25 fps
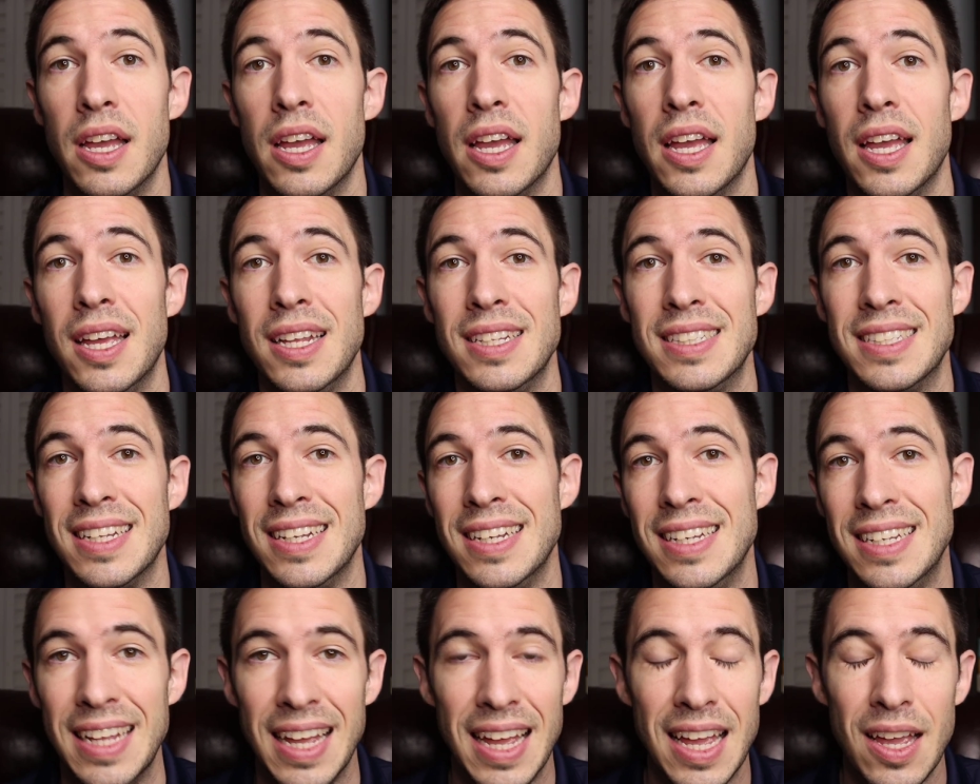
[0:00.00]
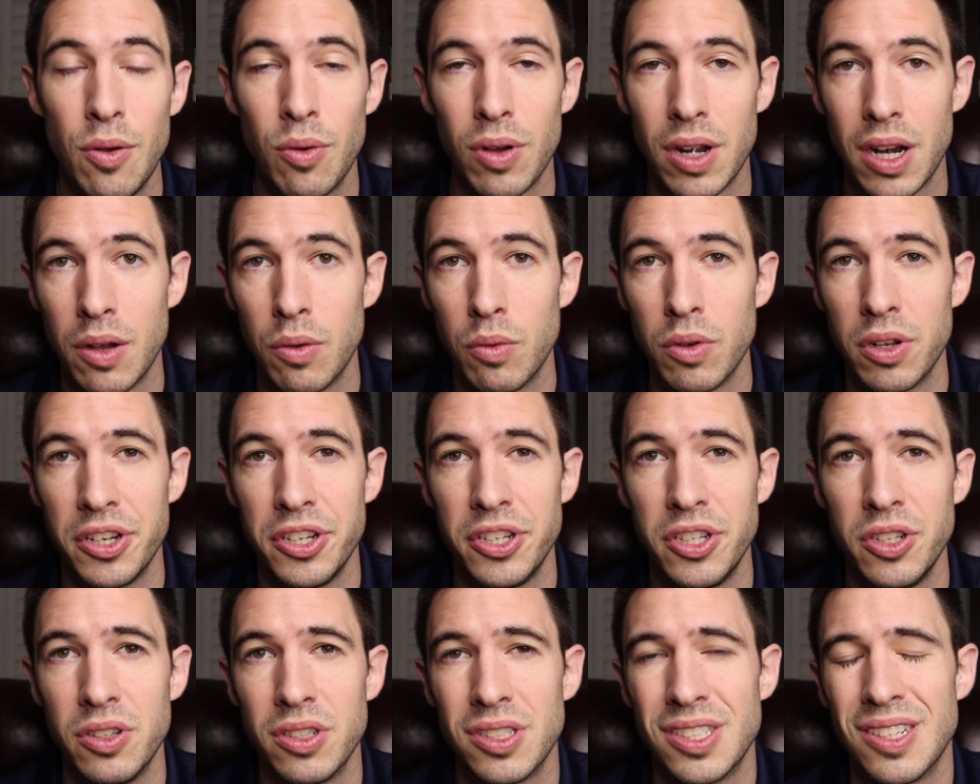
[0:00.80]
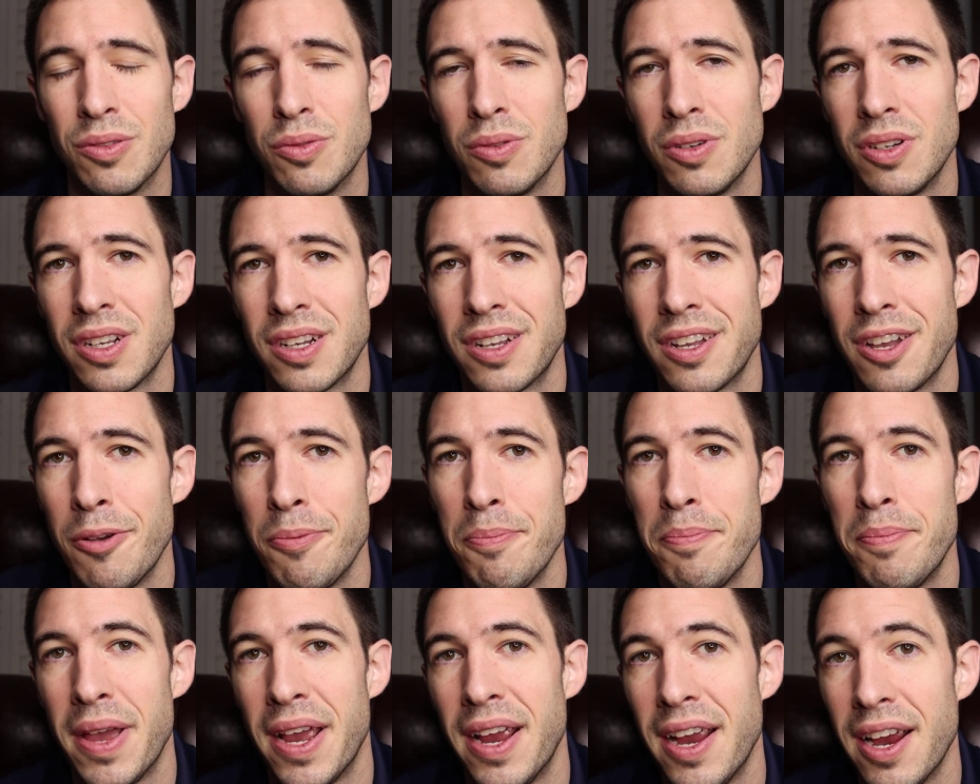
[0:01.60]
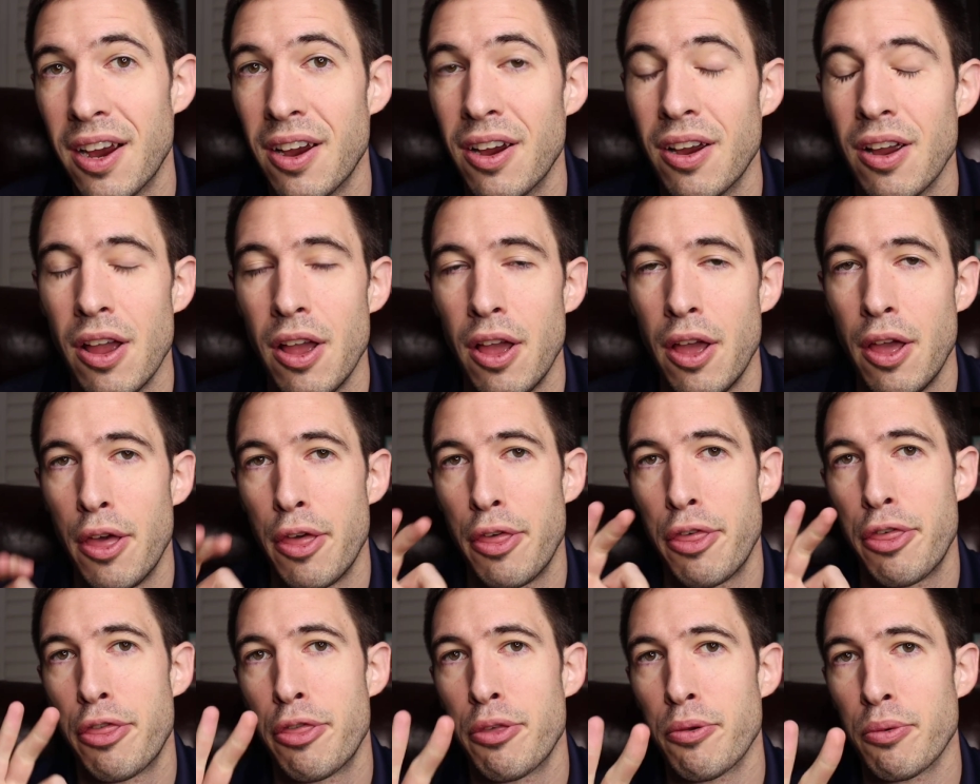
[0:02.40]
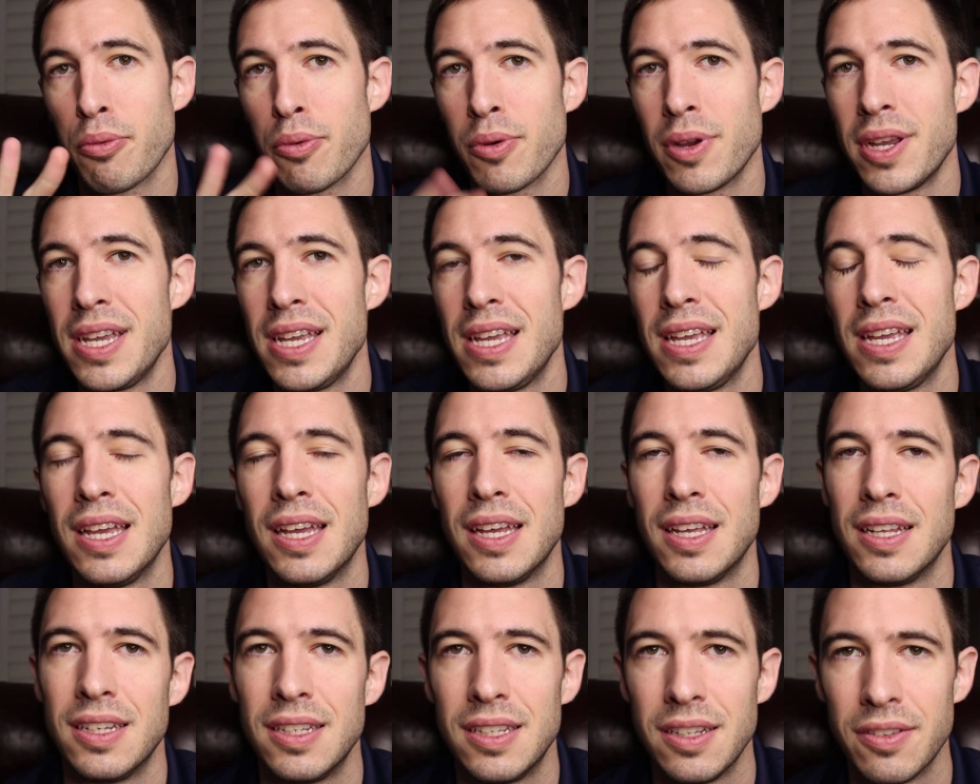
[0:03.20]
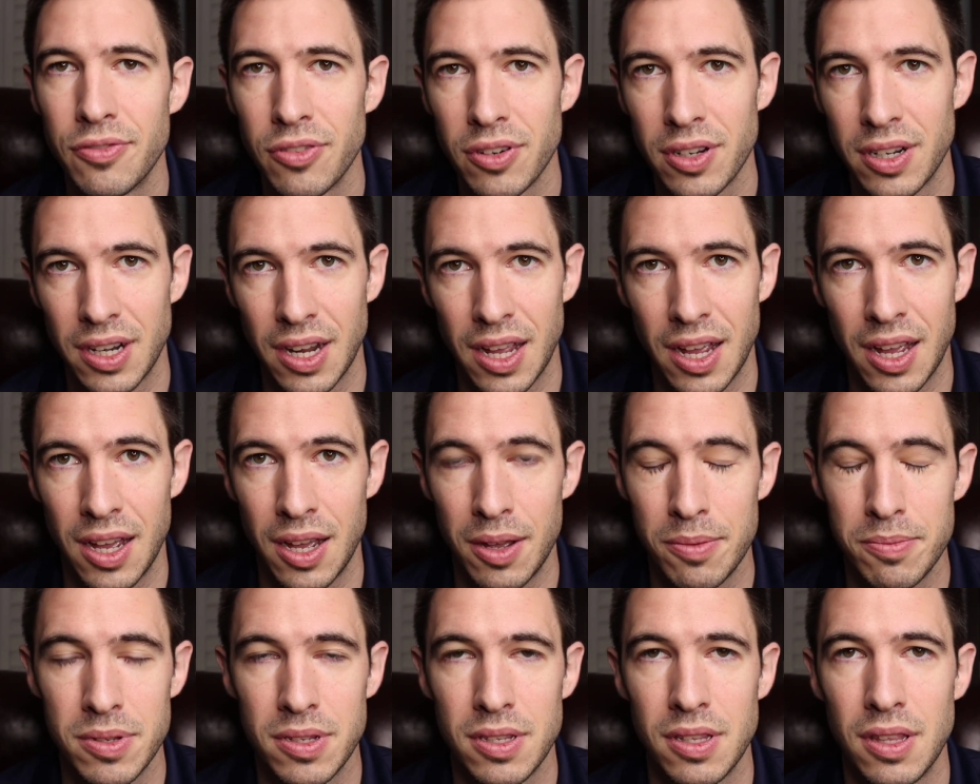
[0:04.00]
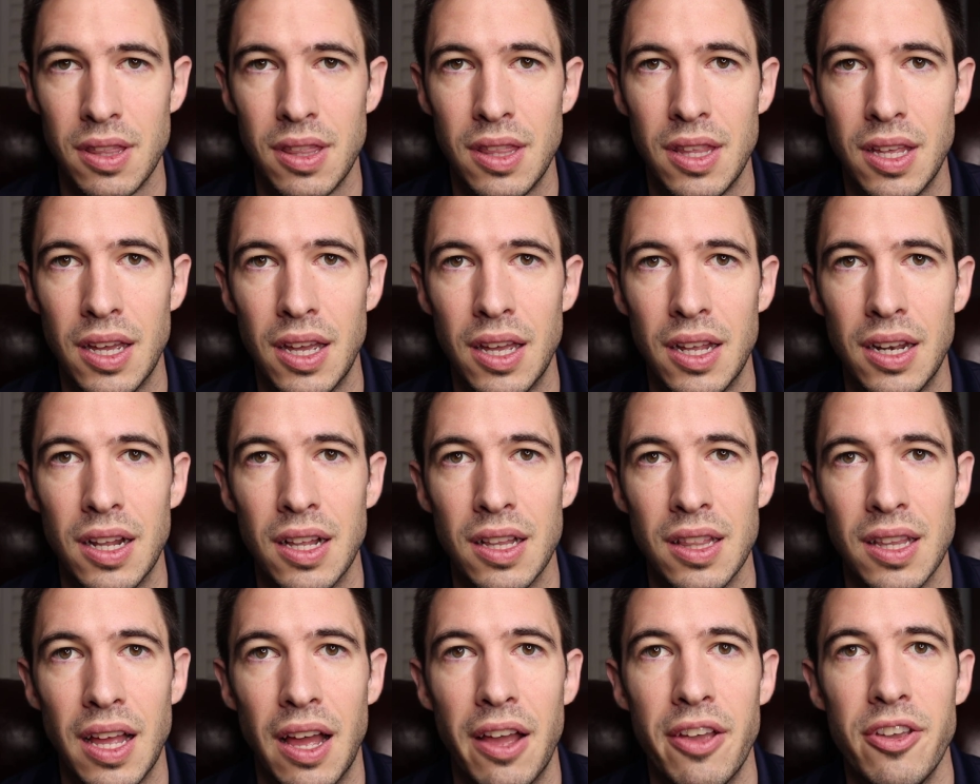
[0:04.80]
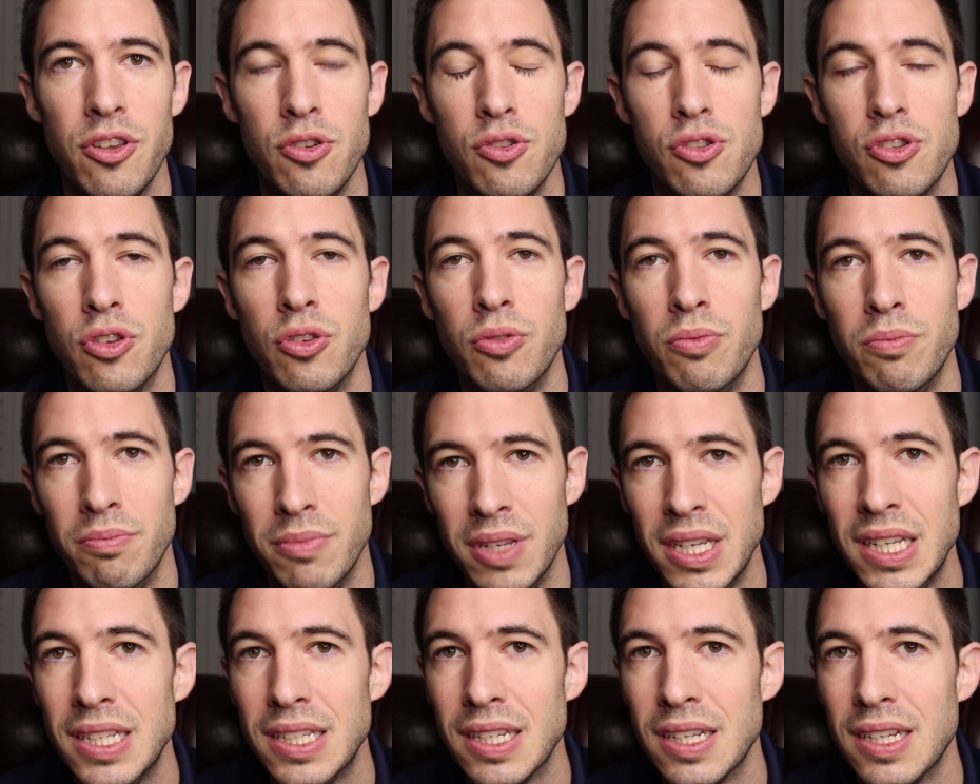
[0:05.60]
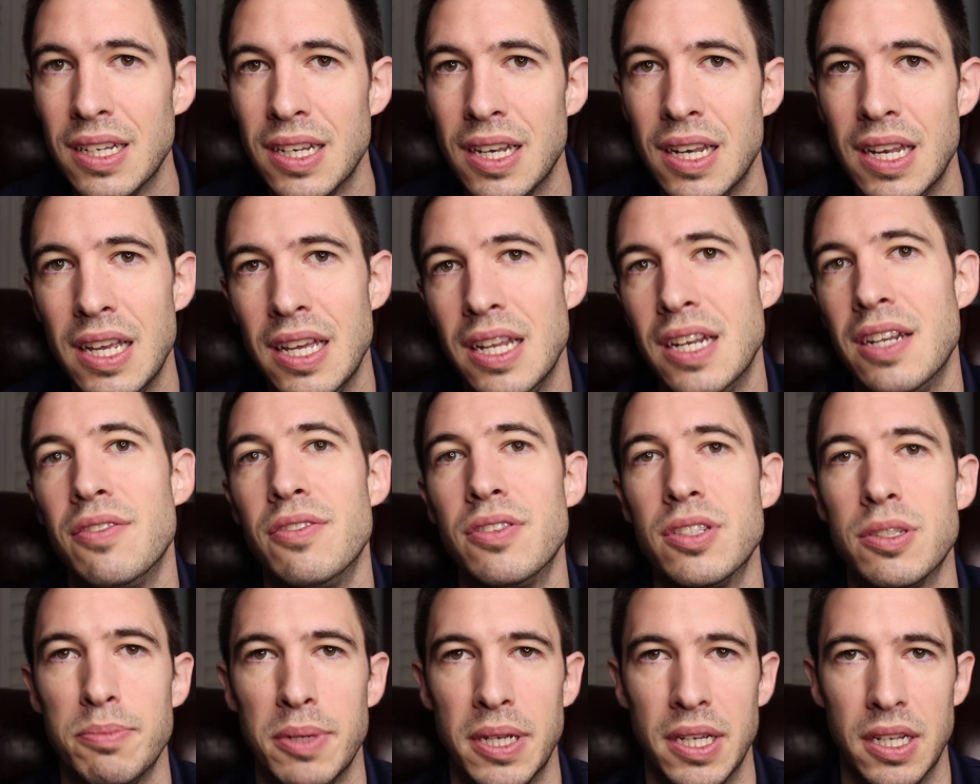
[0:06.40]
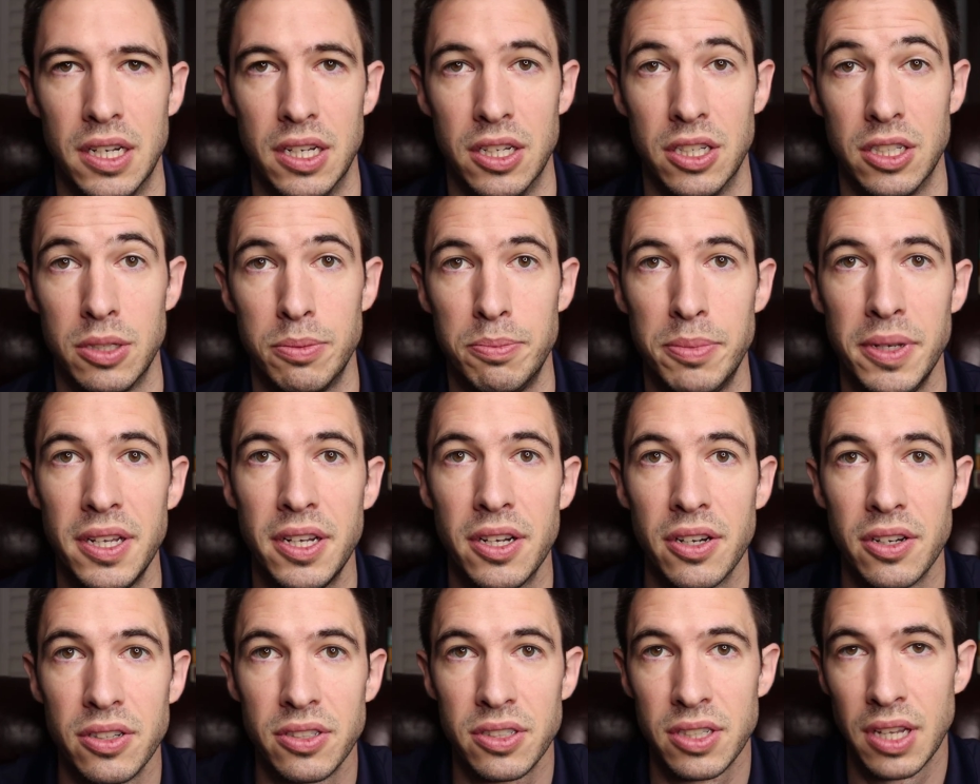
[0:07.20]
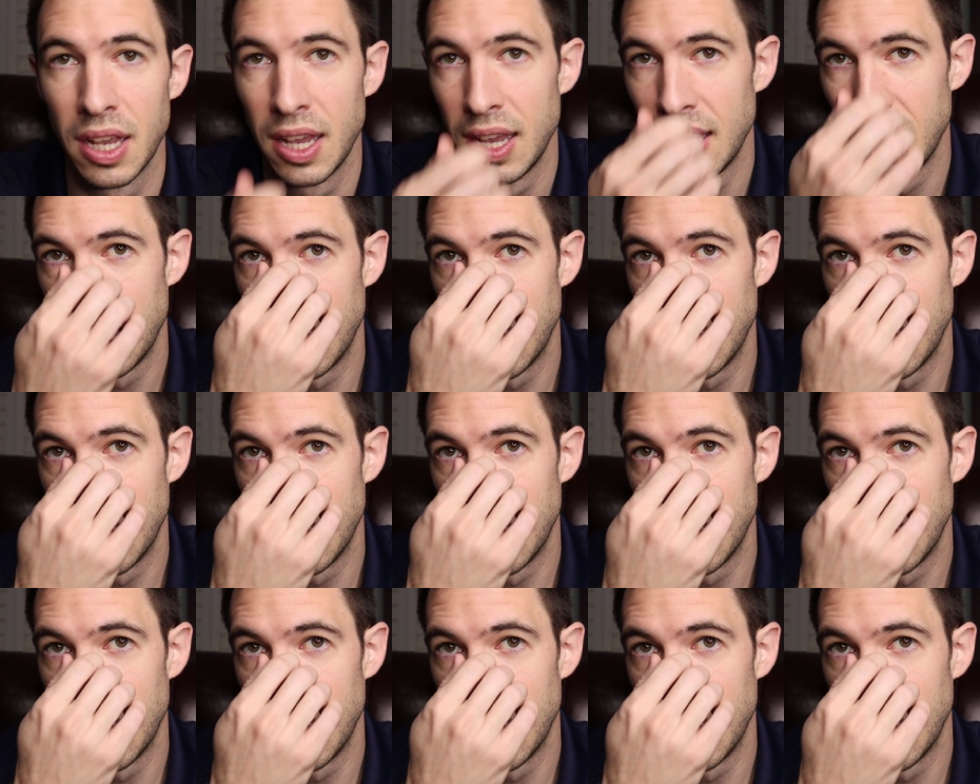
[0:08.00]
And today what I want to do is I want to compare 3 different apps that allow you to meet native Spanish speakers,